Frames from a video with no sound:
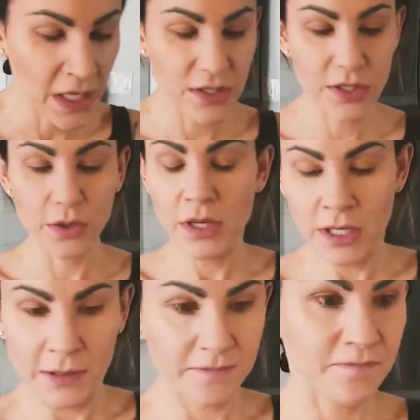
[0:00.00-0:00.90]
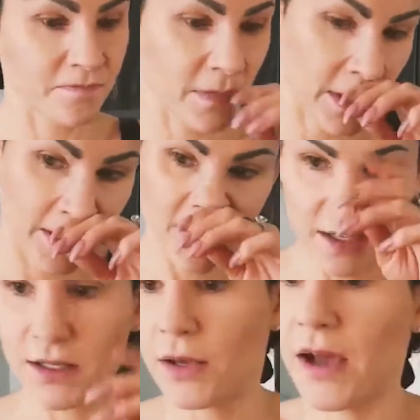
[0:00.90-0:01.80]
So
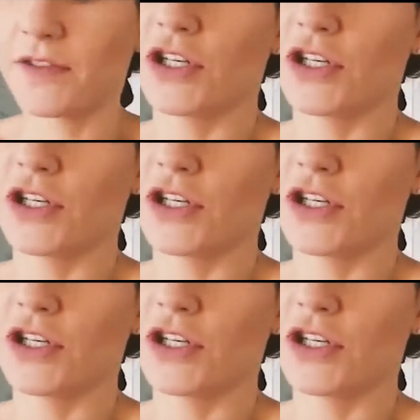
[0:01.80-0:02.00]
this you have to